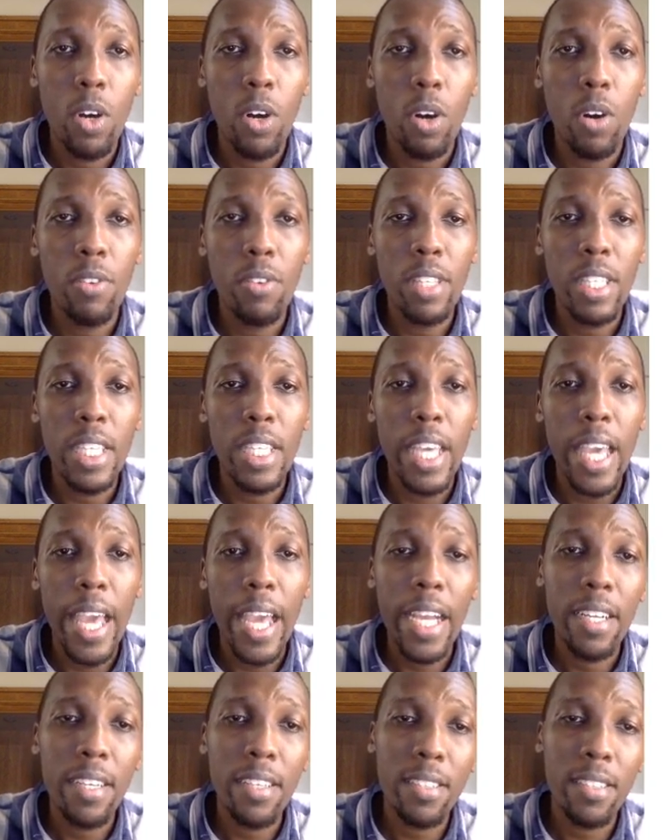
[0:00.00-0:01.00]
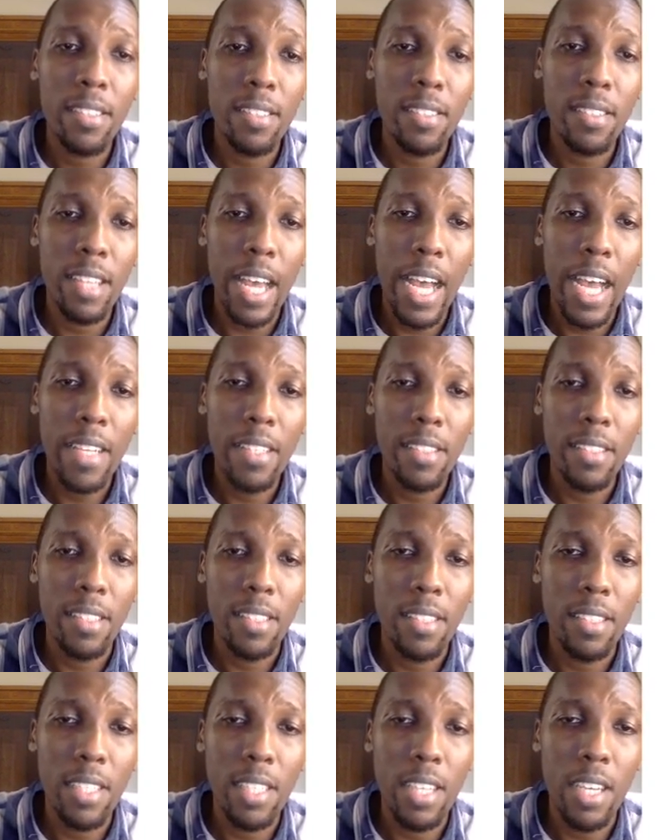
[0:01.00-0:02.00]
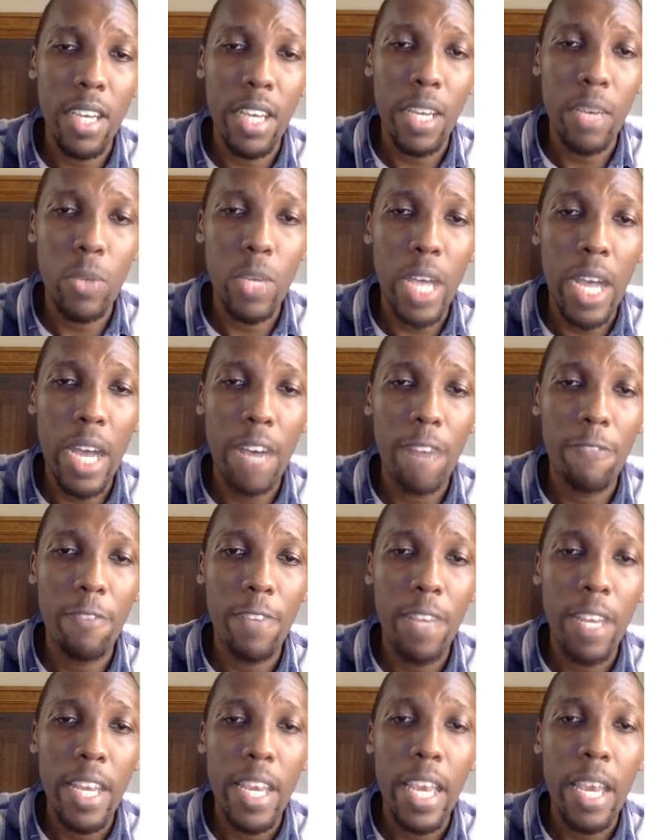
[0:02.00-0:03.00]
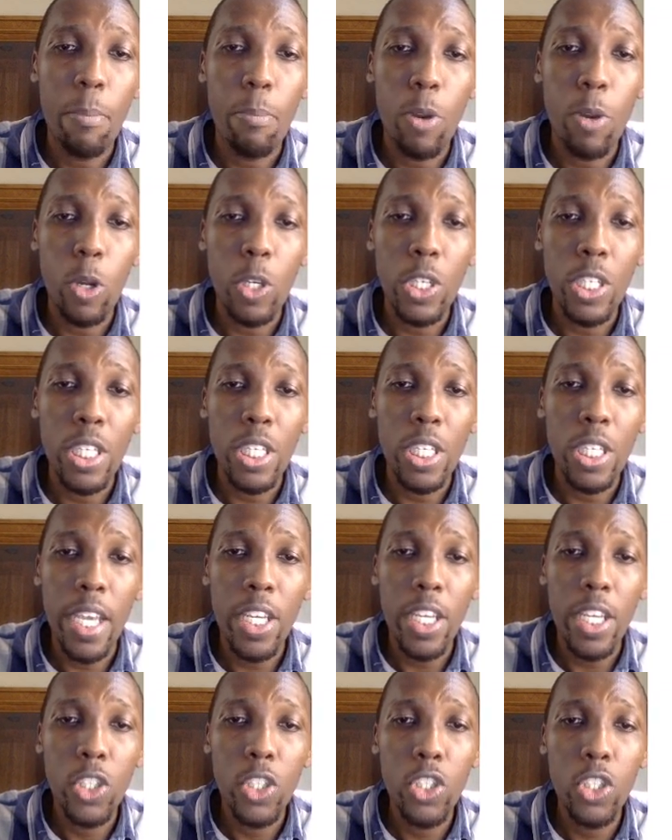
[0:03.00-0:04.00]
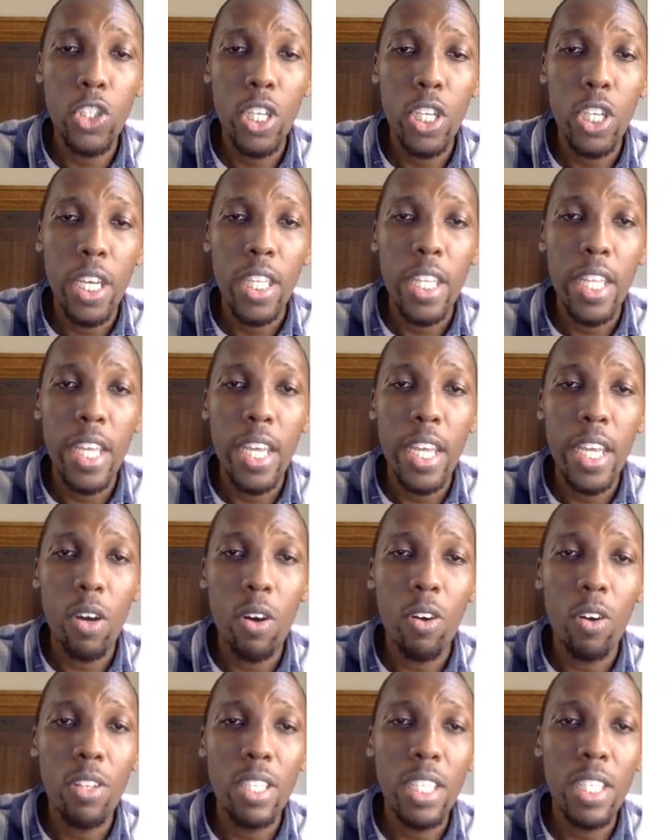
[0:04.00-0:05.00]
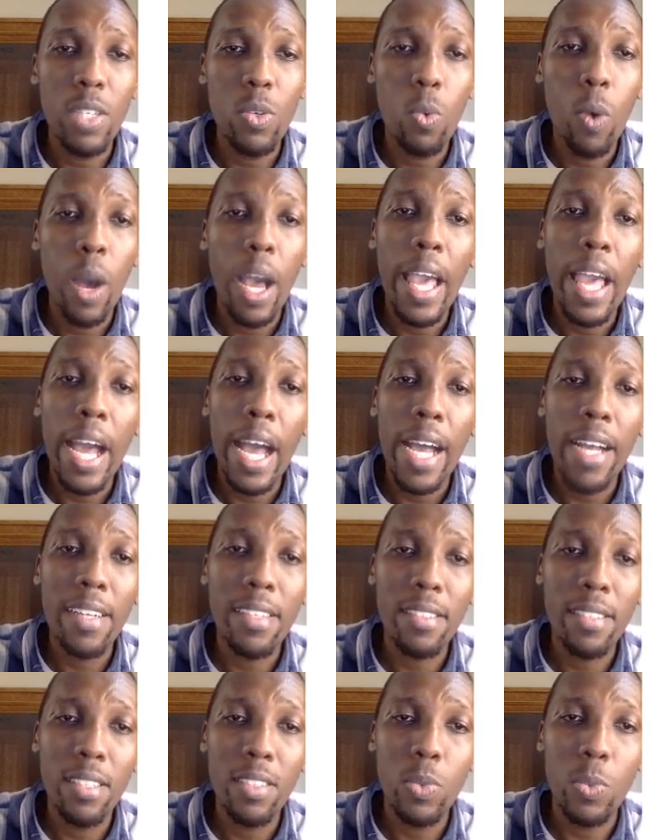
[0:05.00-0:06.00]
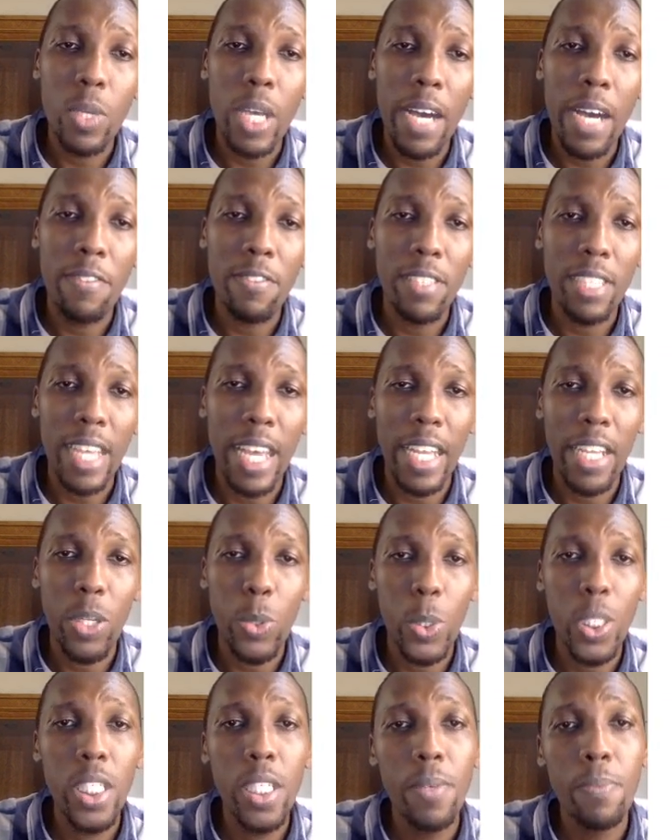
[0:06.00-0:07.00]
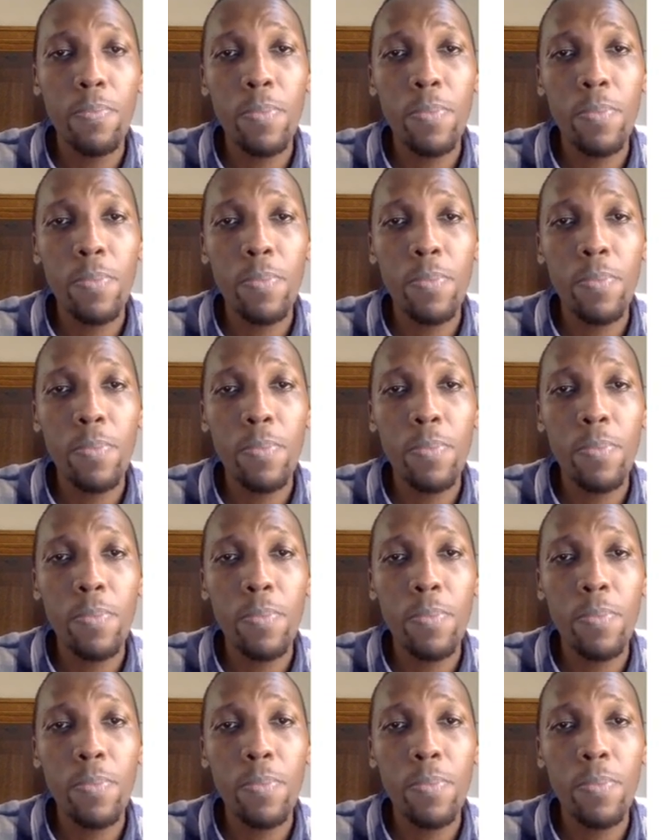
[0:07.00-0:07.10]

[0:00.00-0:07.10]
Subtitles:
On the x-axis here, we have employee age. Then on the y-axis, we have salary.